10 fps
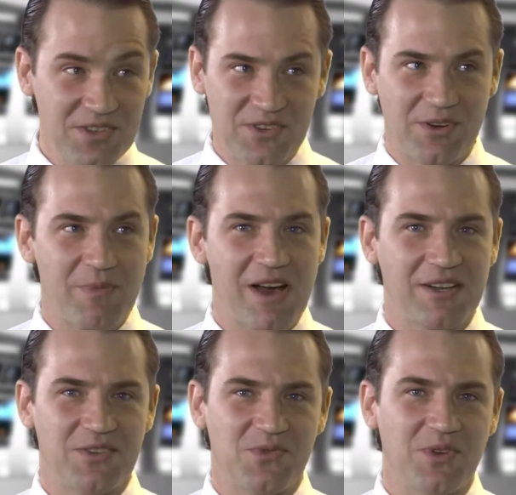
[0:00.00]
industry,
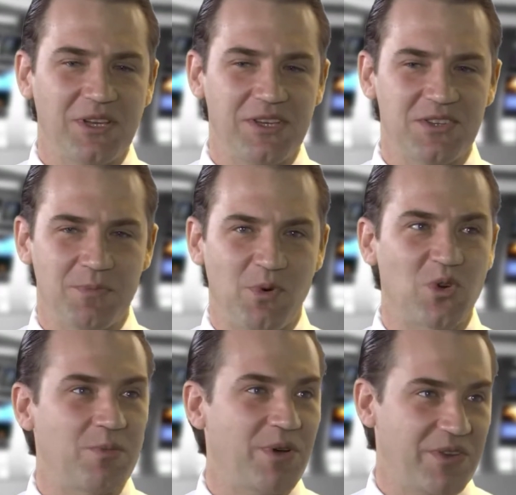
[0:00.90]
Mark, is really
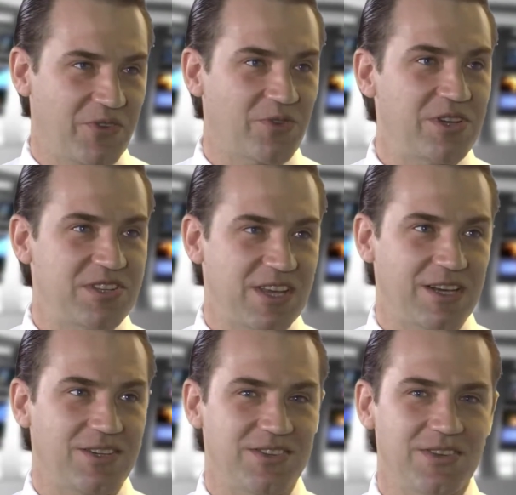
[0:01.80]
supported by three
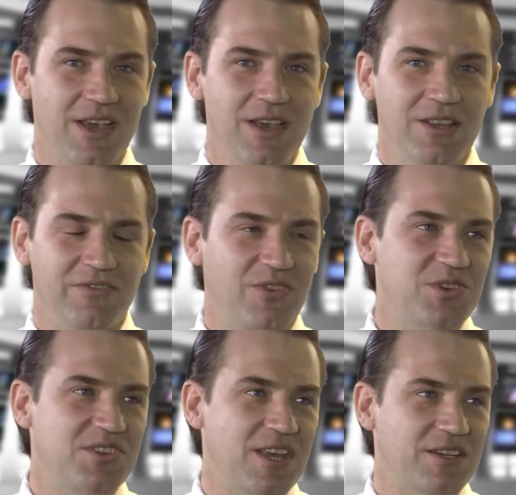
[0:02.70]
sectors. The
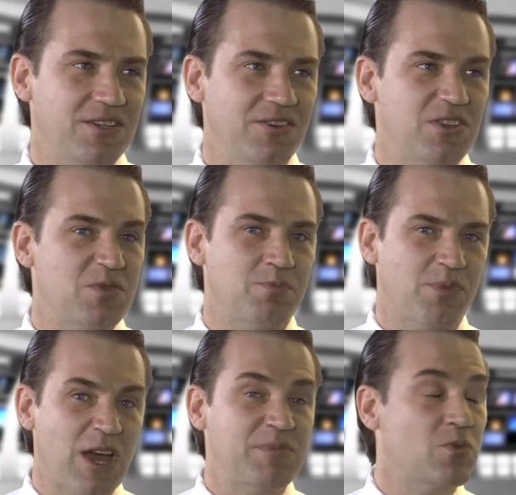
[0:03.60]
first sector is
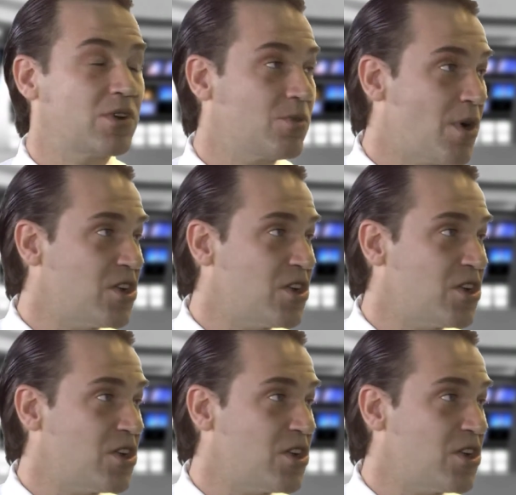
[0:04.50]
perhaps one of the